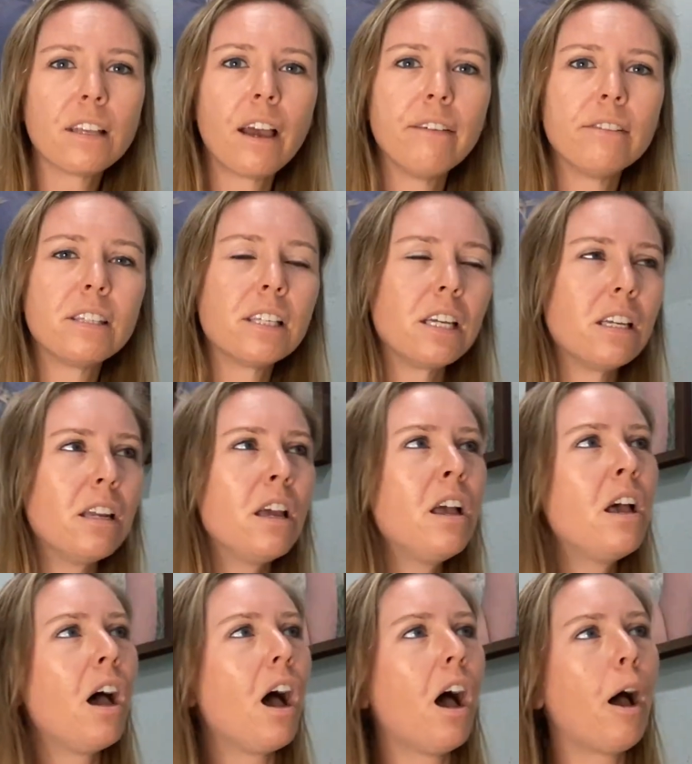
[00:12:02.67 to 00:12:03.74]
I've seen,
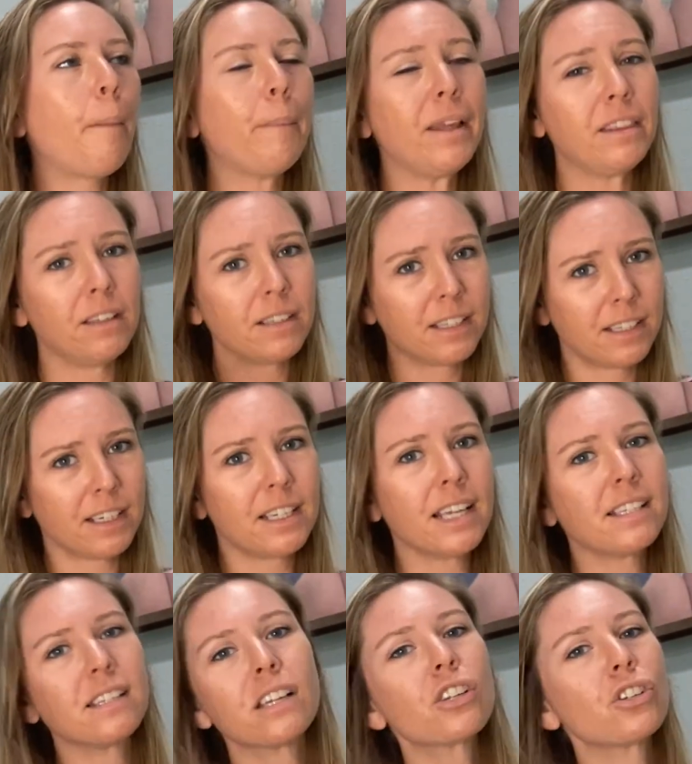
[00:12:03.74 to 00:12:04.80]
and the
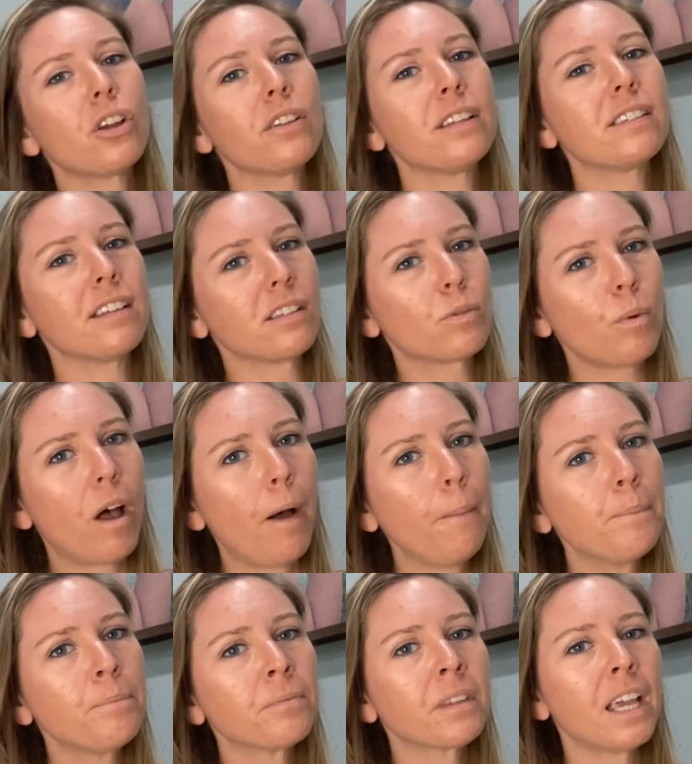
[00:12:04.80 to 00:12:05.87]
statistics show this as well,
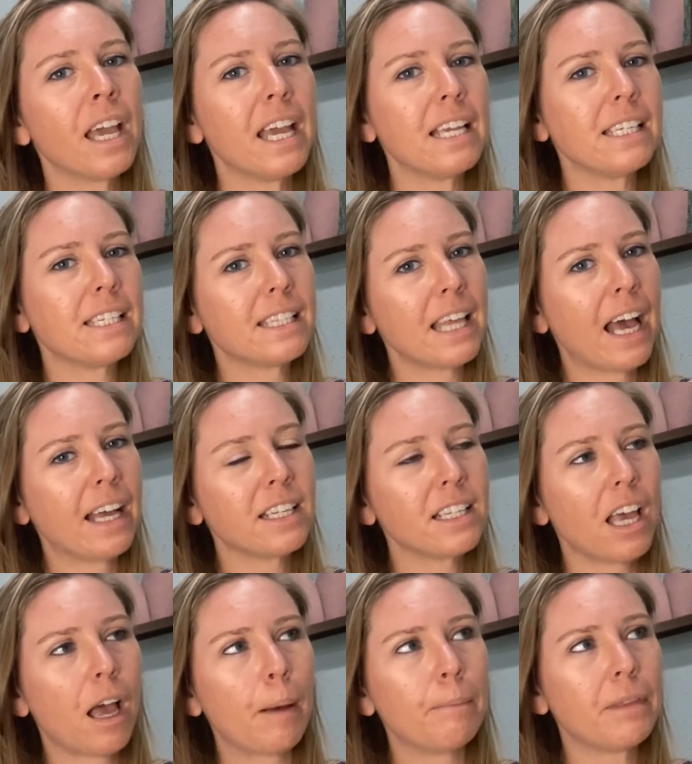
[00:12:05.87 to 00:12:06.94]
is that
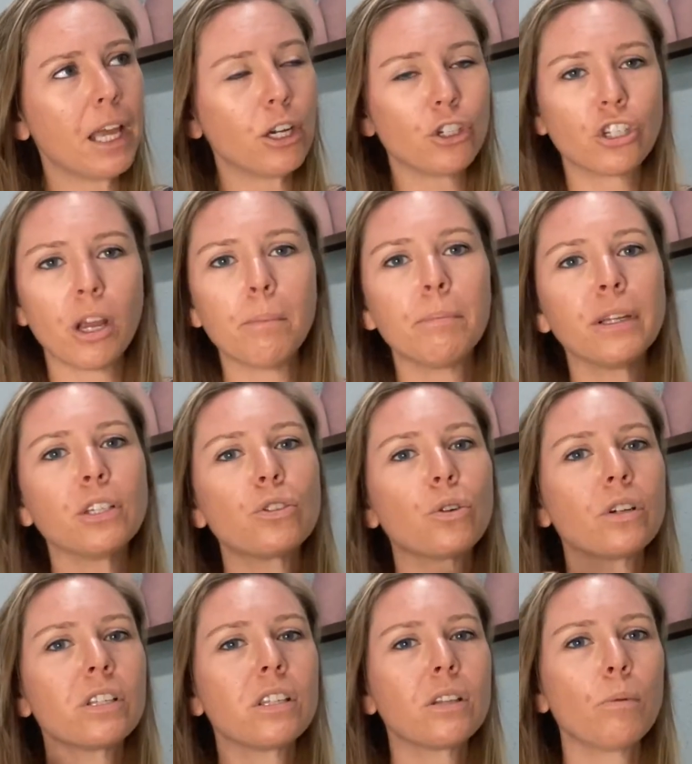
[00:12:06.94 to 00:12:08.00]
they're jumping
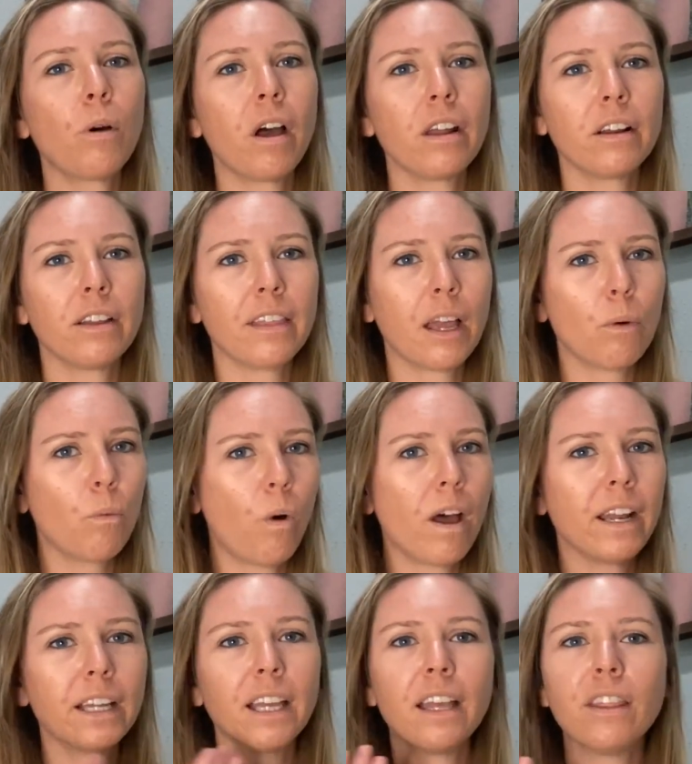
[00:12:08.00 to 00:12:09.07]
towards the water. They want
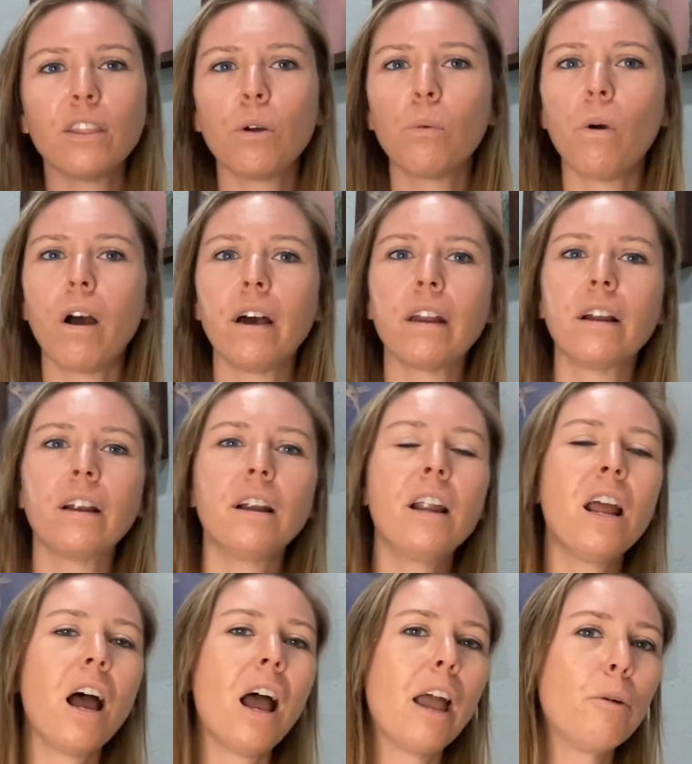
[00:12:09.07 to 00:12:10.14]
to get in the water,
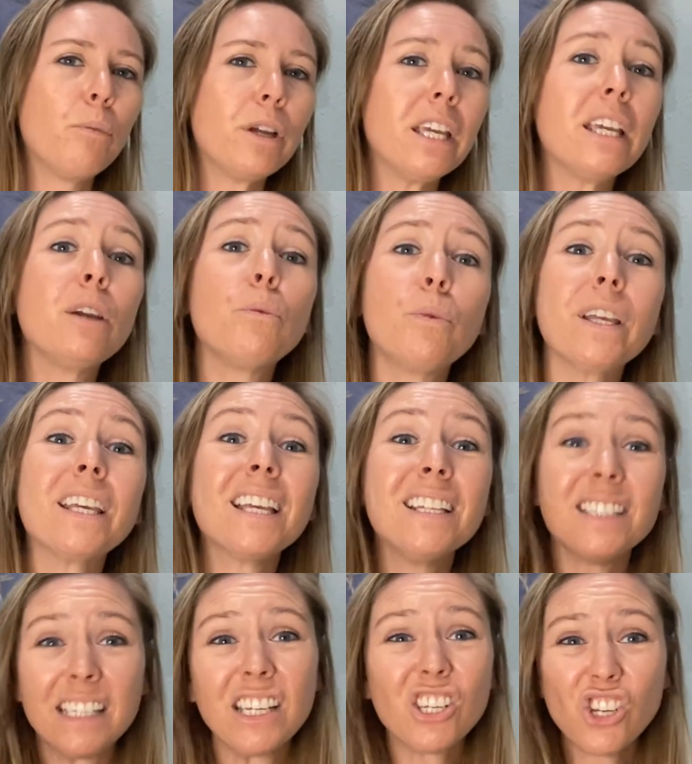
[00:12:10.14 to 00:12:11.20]
and we
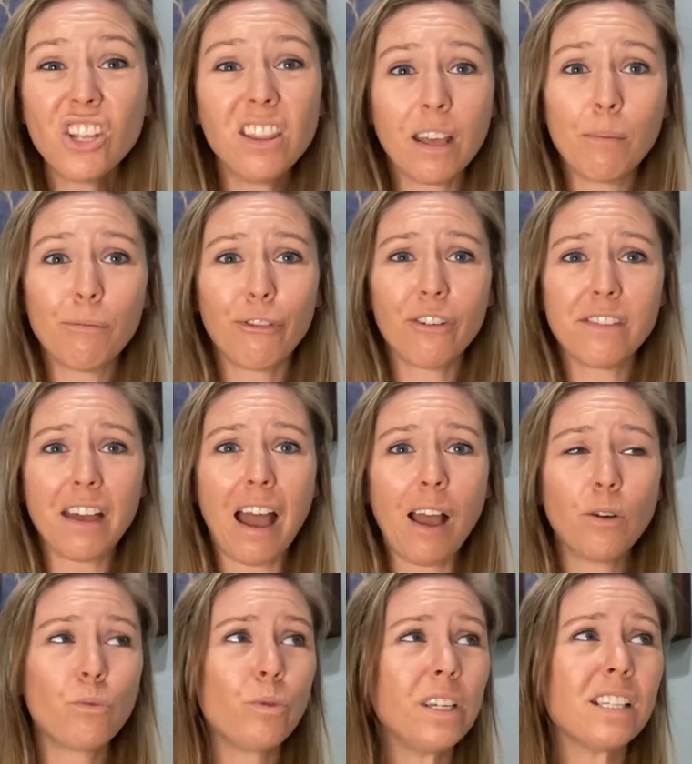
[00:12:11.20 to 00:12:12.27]
condition them for that.
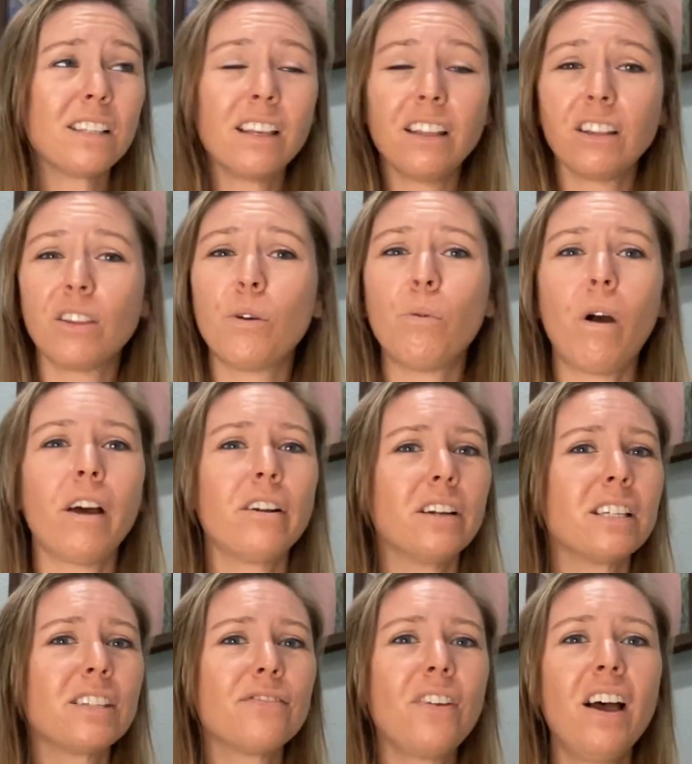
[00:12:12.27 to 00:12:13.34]
We say that the water
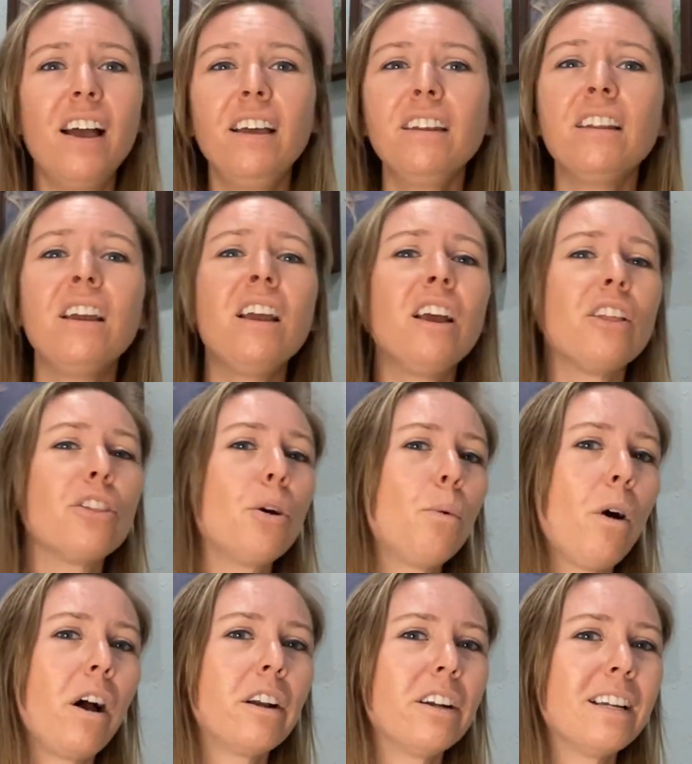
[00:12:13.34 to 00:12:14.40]
is fun, the
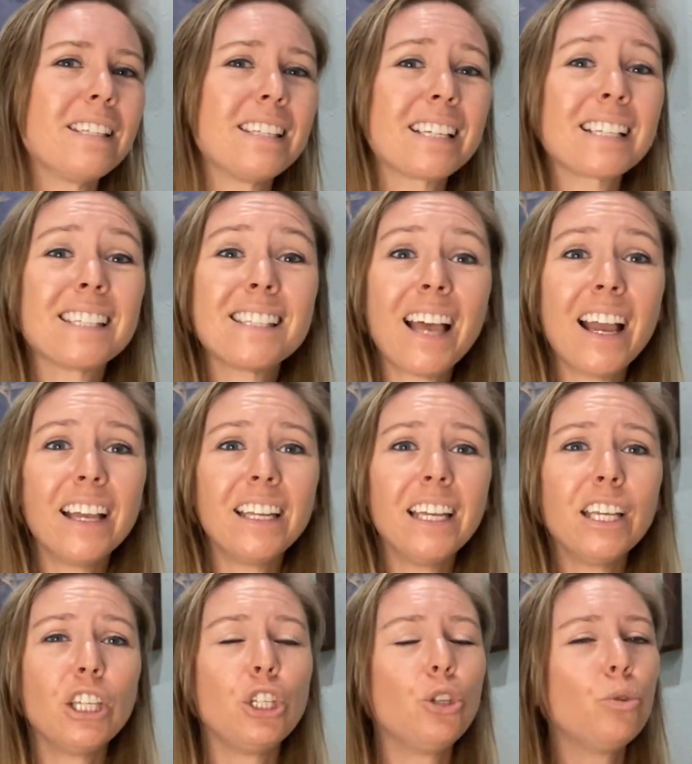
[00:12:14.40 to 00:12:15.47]
water is
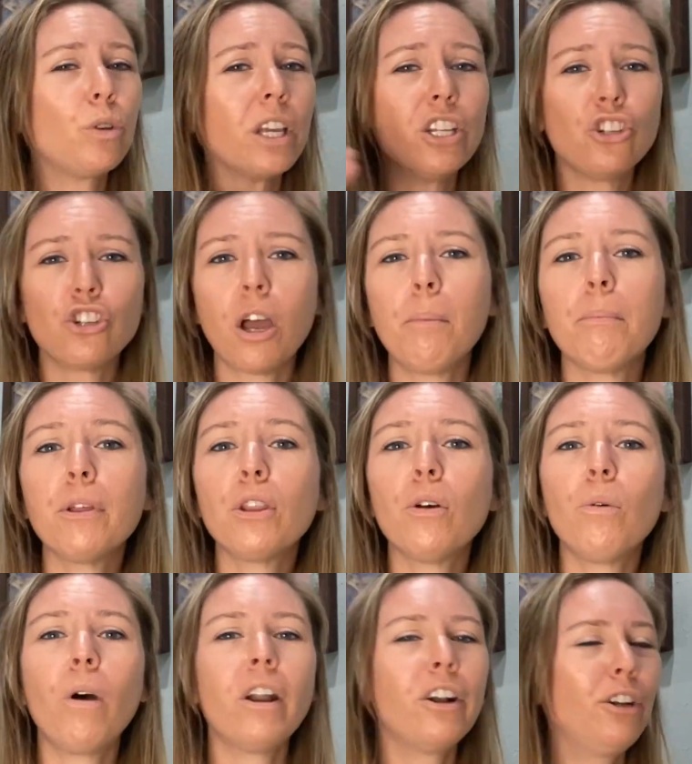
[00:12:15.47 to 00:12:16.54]
exciting, you can jump in the
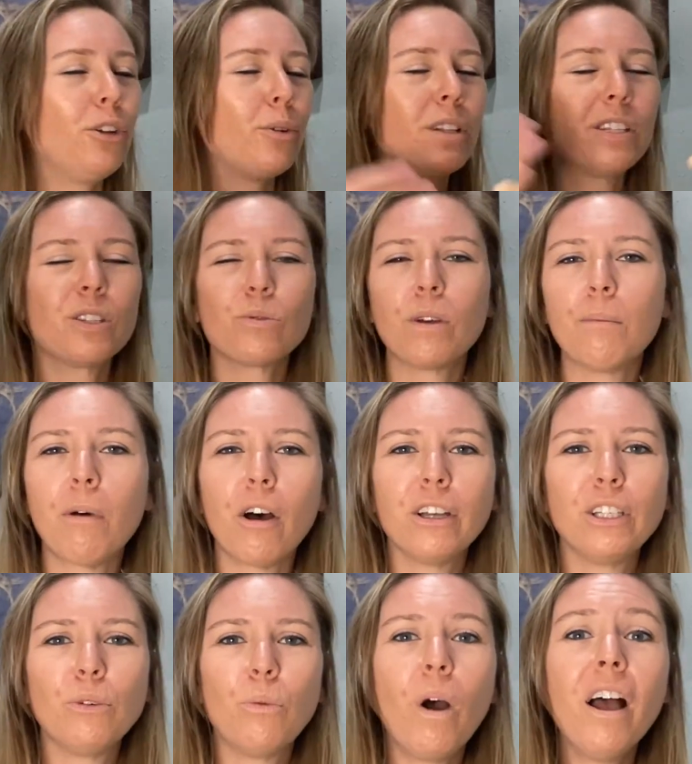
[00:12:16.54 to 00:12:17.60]
water, you can swim all
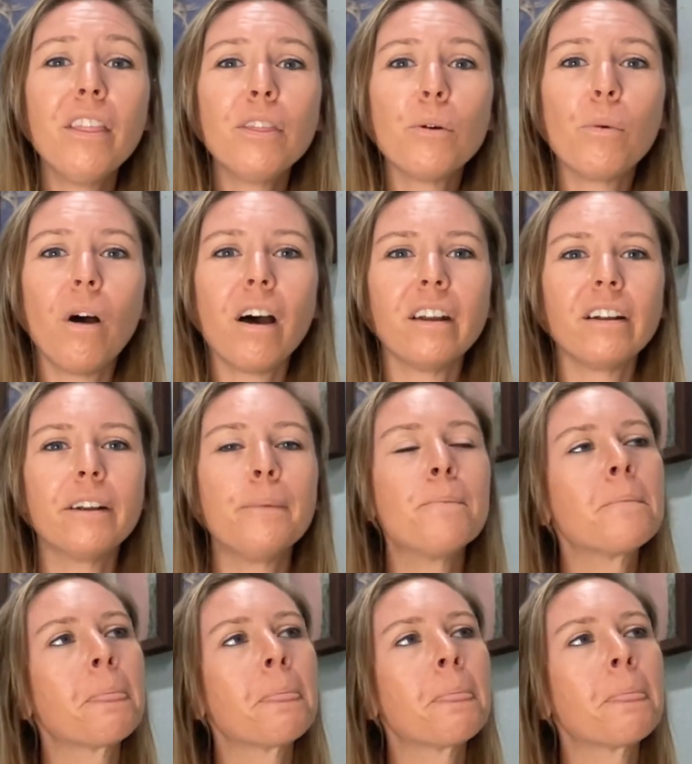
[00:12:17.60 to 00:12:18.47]
you want in the water.